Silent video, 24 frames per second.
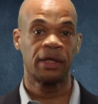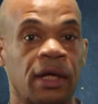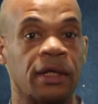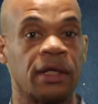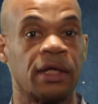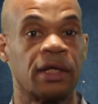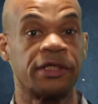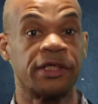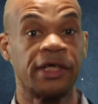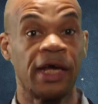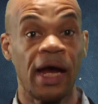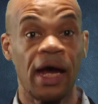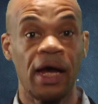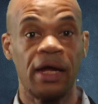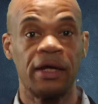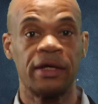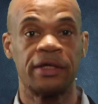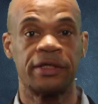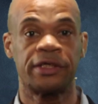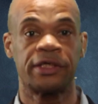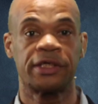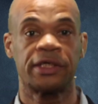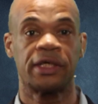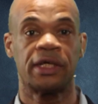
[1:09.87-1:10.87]
The
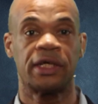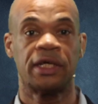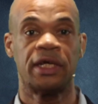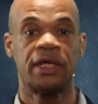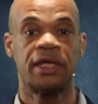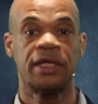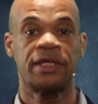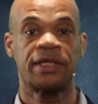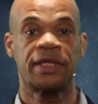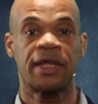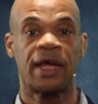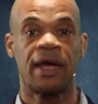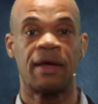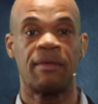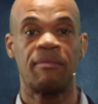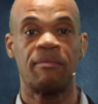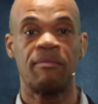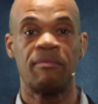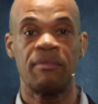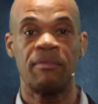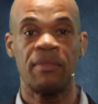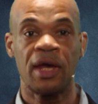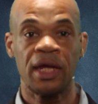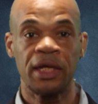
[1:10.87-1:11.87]
challenge is that
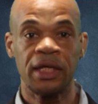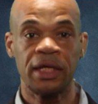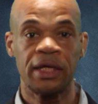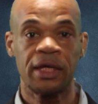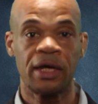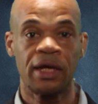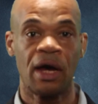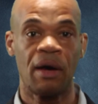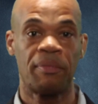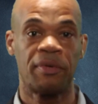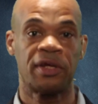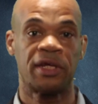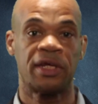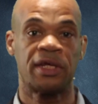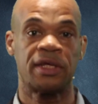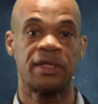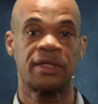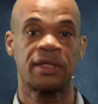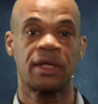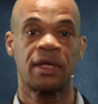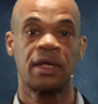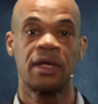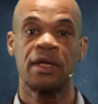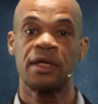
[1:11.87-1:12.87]
many
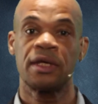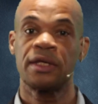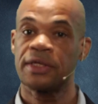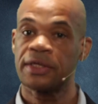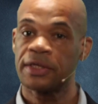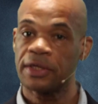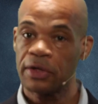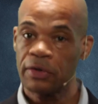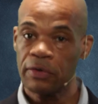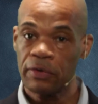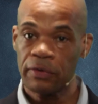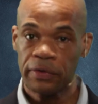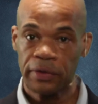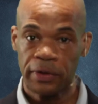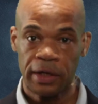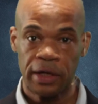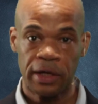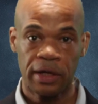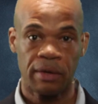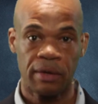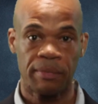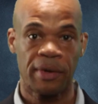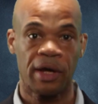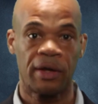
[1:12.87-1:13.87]
companies still
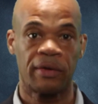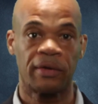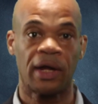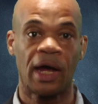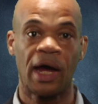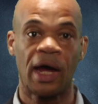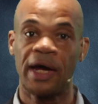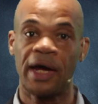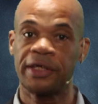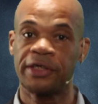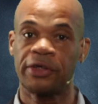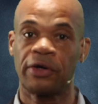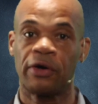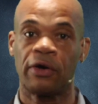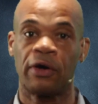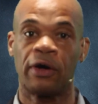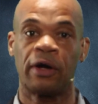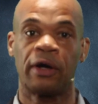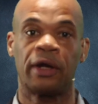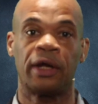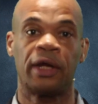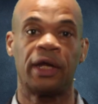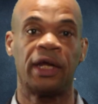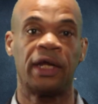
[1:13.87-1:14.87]
think about
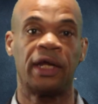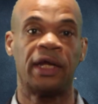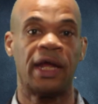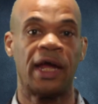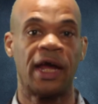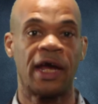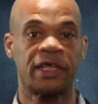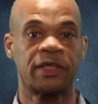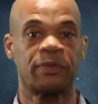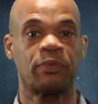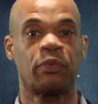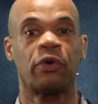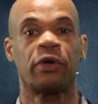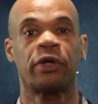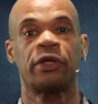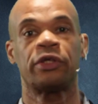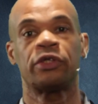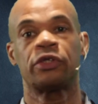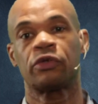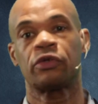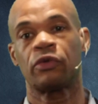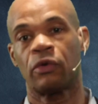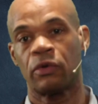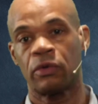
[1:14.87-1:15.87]
ITAR and export
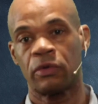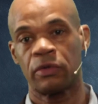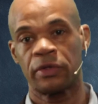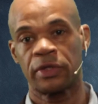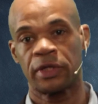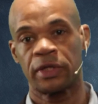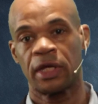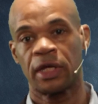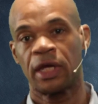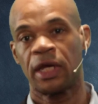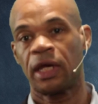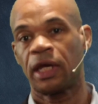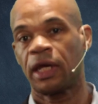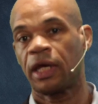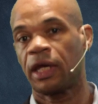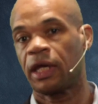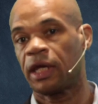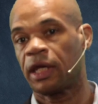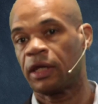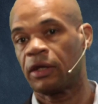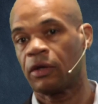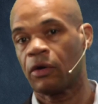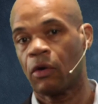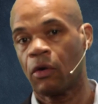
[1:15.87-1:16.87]
controls in
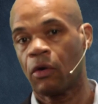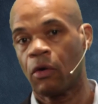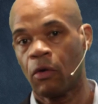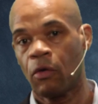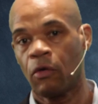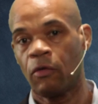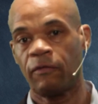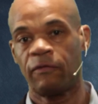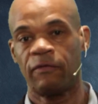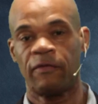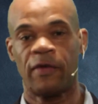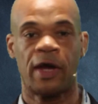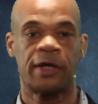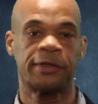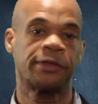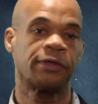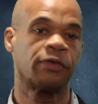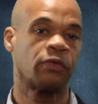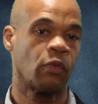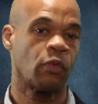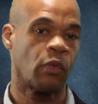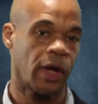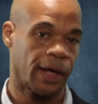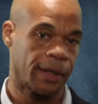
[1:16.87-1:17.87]
an
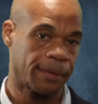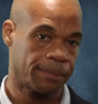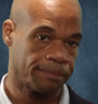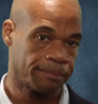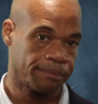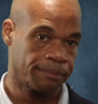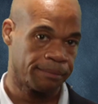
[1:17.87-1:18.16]
old-fashioned way.